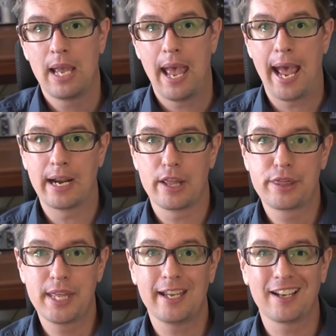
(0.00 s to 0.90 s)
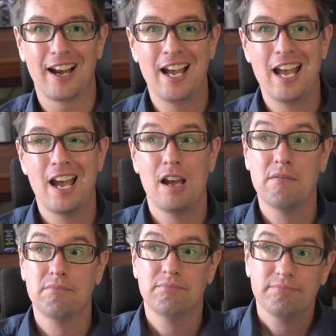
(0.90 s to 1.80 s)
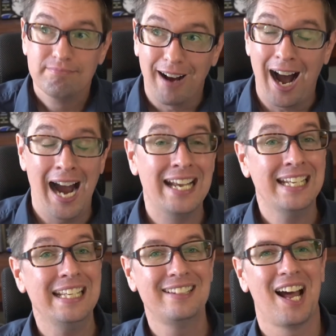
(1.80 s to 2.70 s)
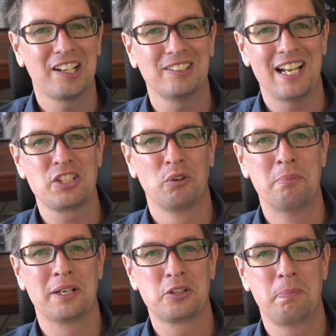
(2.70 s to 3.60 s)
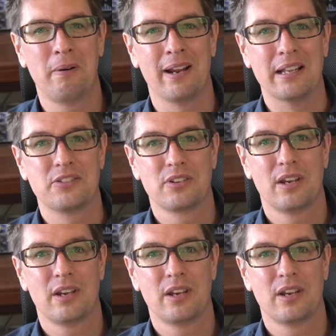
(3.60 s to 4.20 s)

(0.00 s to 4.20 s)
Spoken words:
And I think I need that classroom experience